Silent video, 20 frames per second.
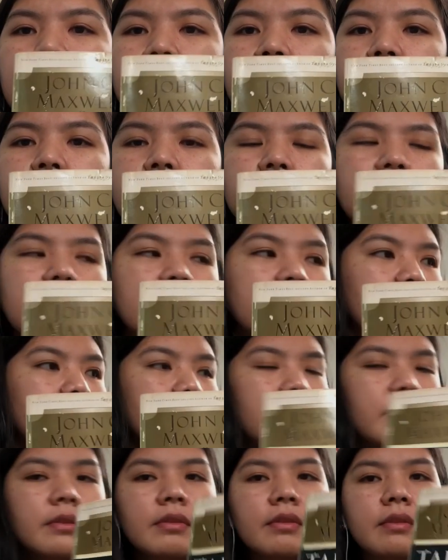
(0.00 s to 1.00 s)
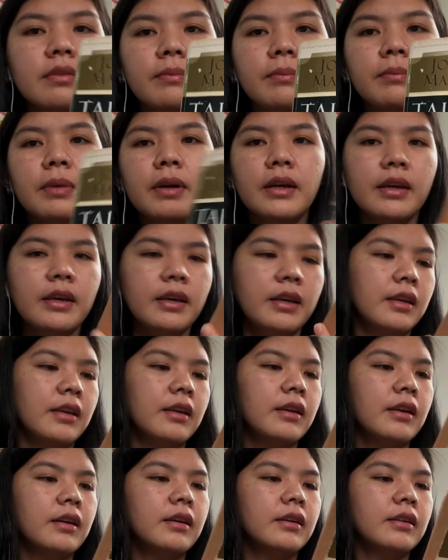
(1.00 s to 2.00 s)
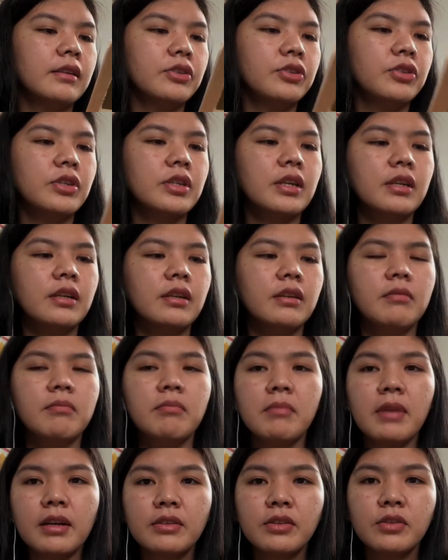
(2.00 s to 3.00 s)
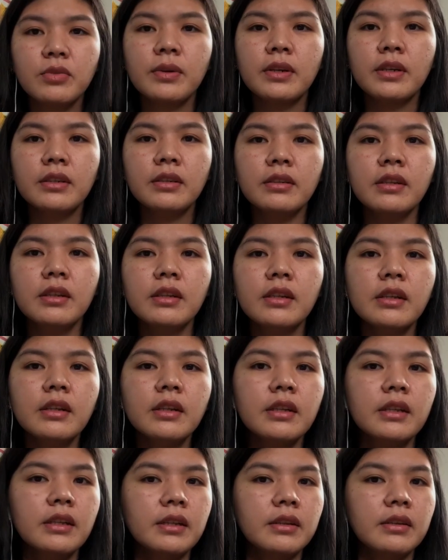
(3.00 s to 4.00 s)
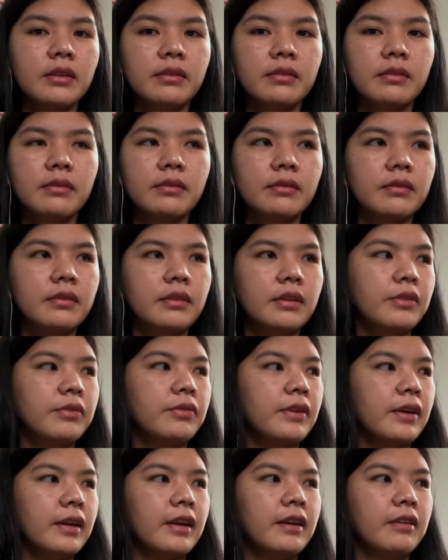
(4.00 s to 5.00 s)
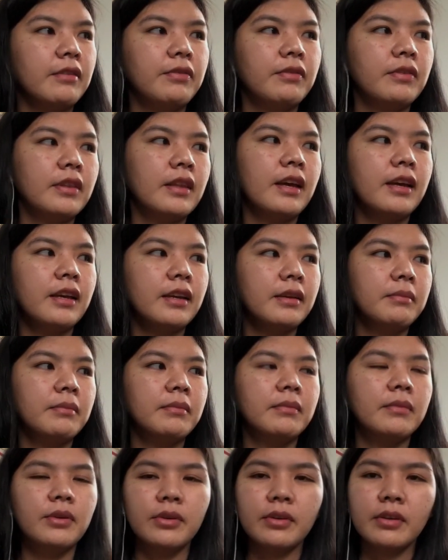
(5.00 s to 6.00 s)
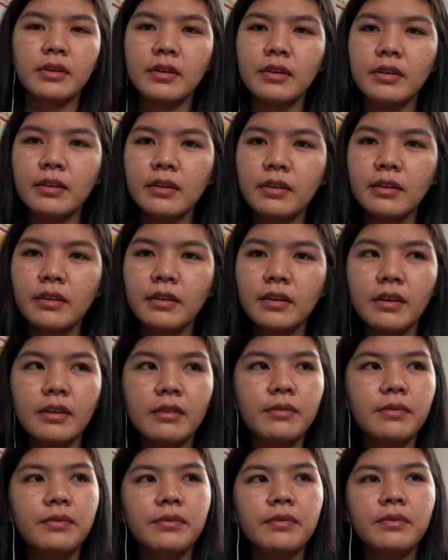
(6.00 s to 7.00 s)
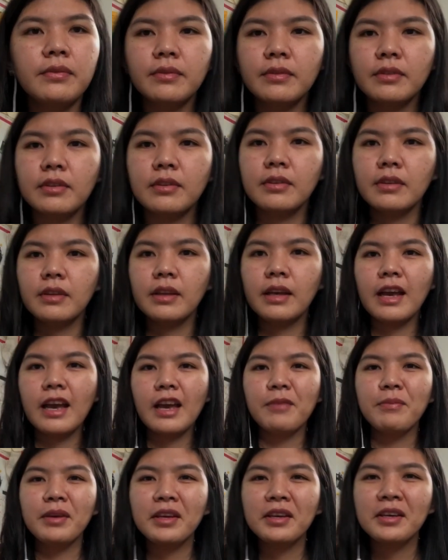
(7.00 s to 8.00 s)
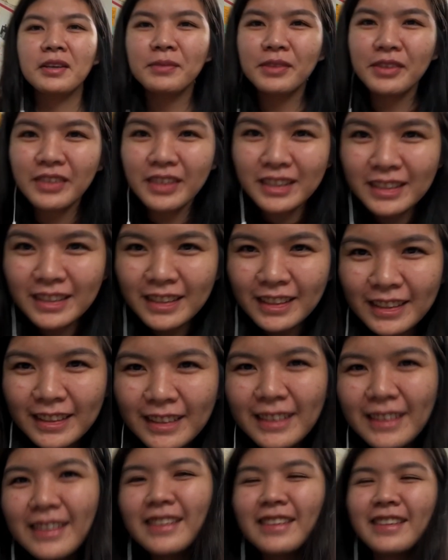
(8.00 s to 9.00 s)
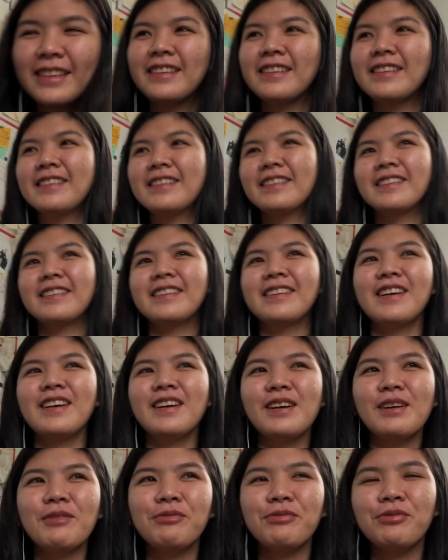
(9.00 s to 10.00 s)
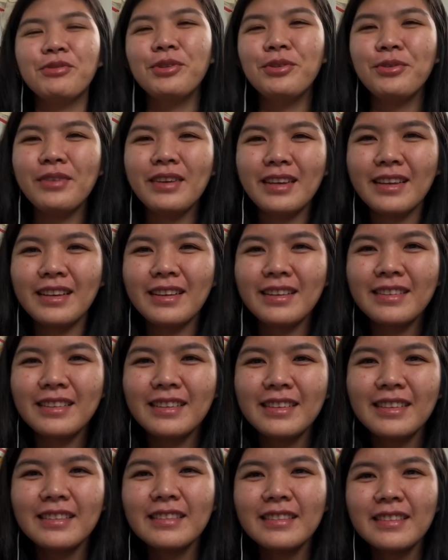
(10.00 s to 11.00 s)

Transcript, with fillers: I don't know, by John Maxwell. If I have time, or if I become gritty of doing